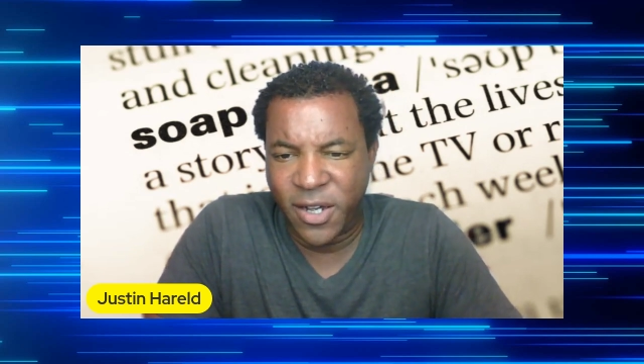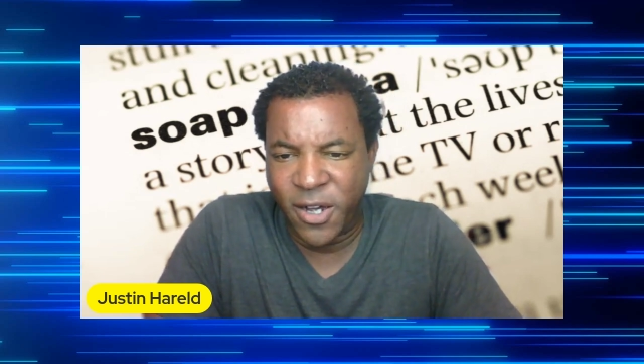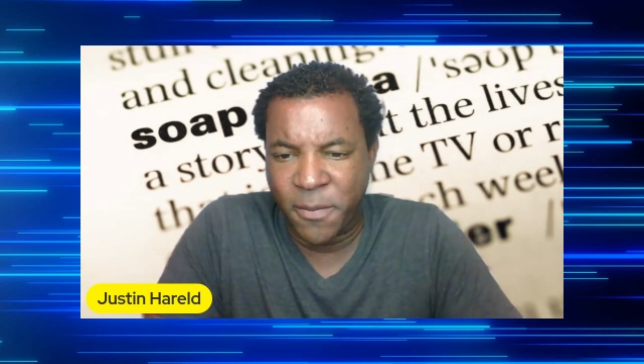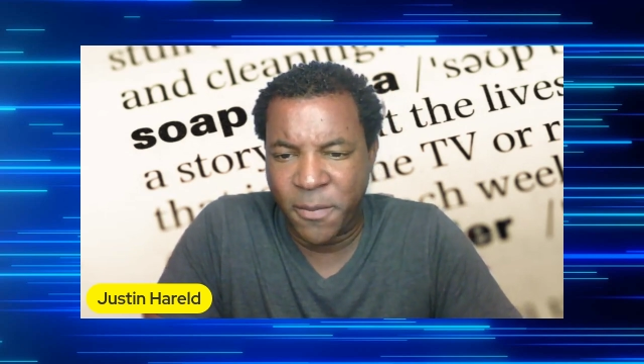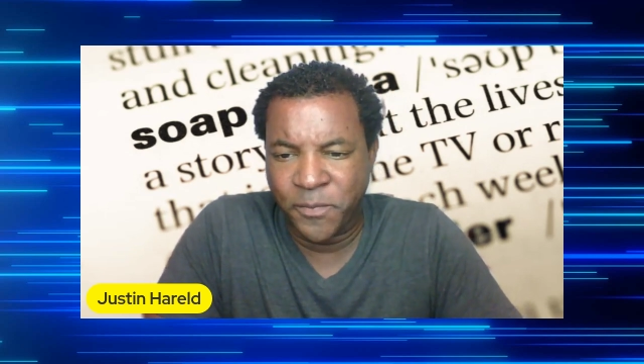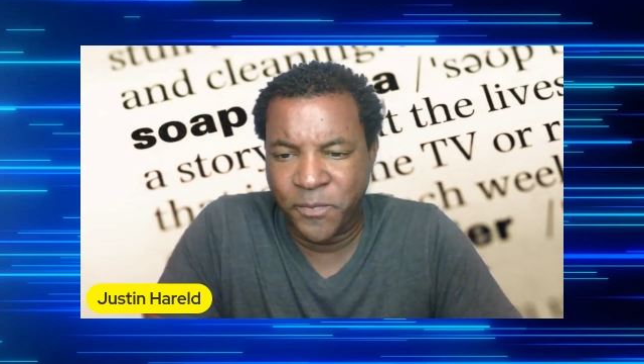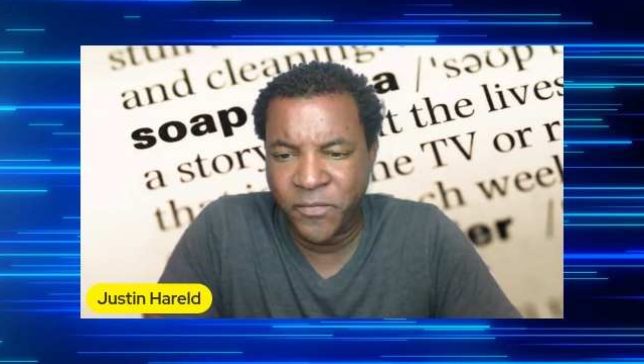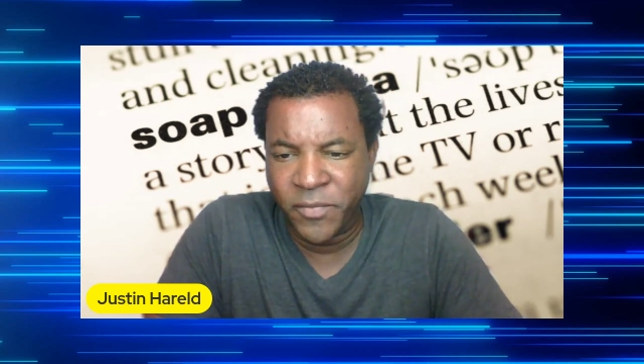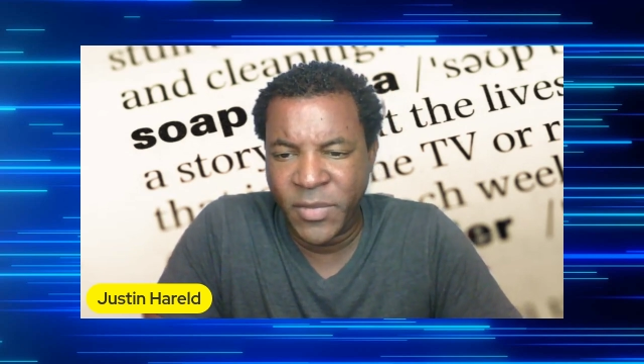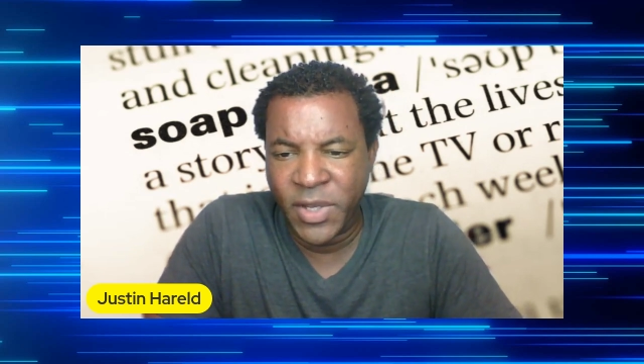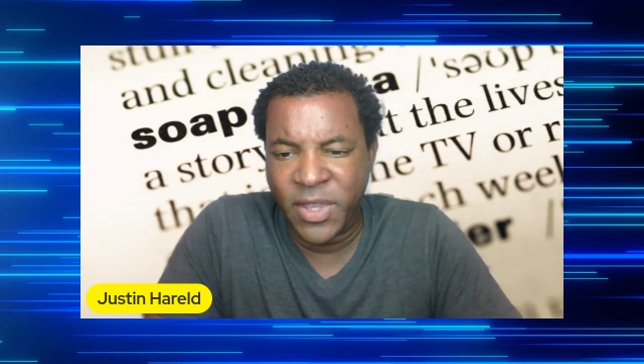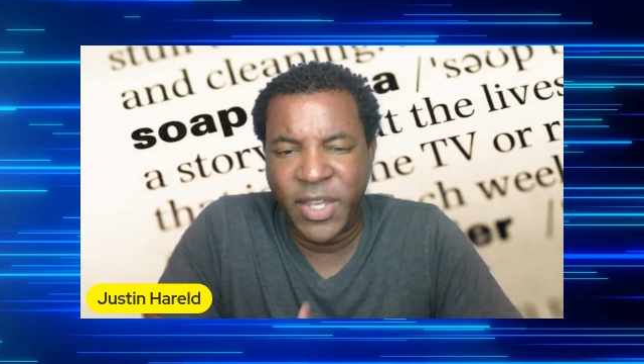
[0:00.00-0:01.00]

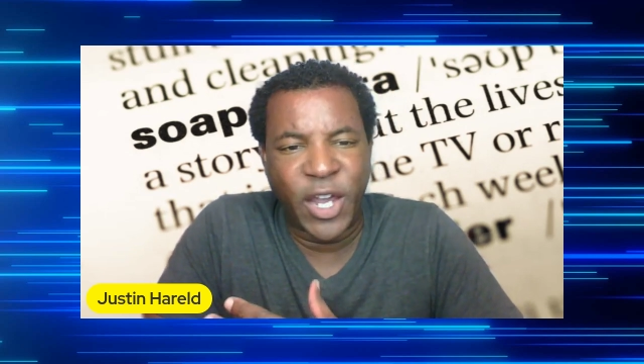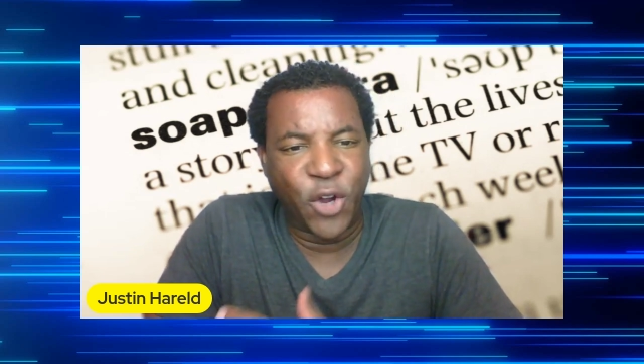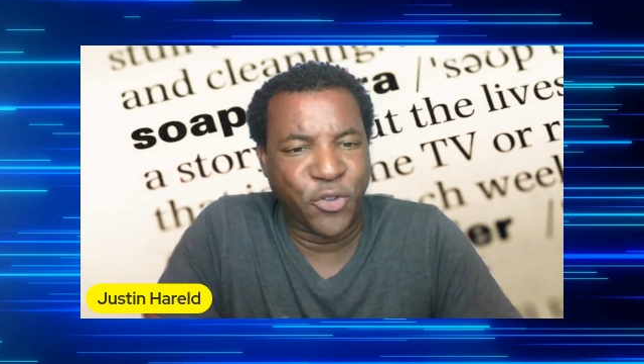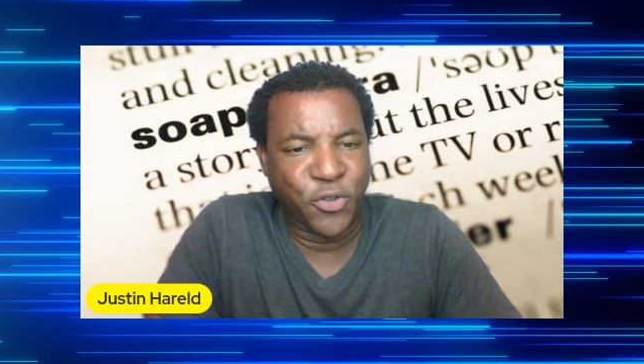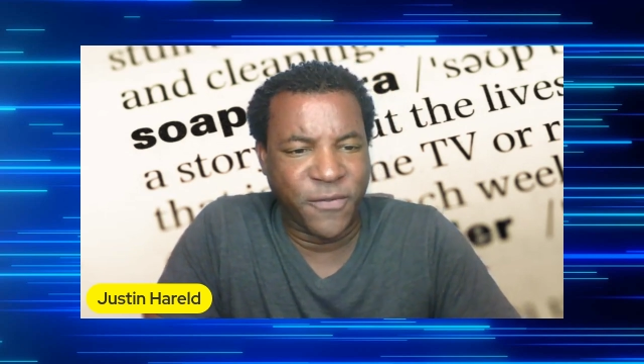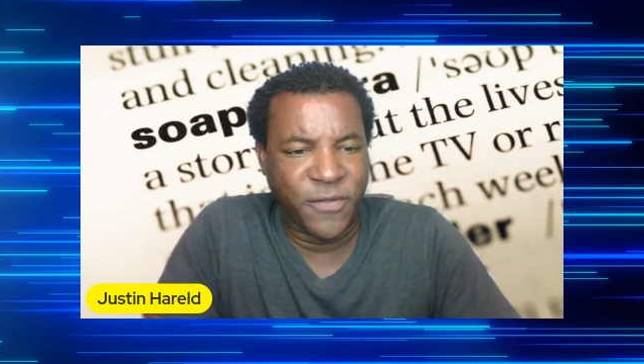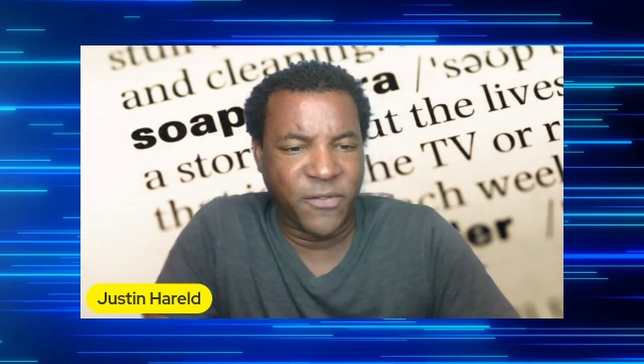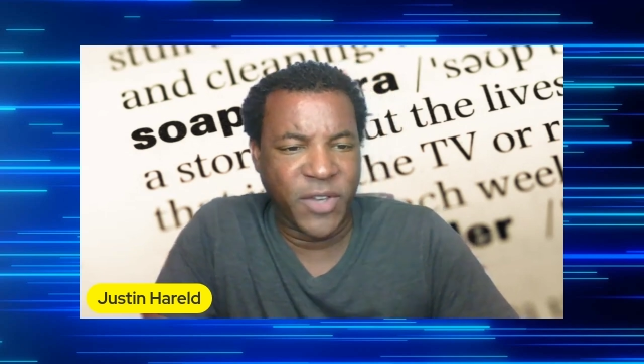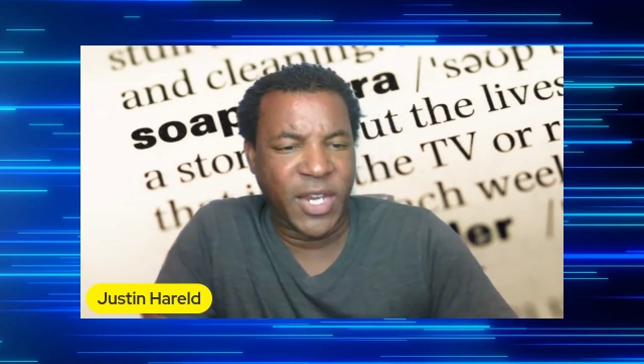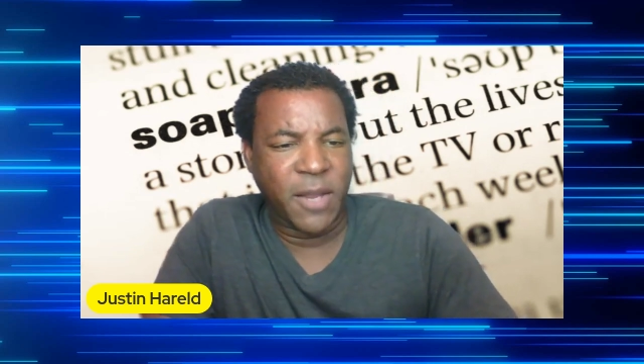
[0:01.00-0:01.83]
the character of Vivian.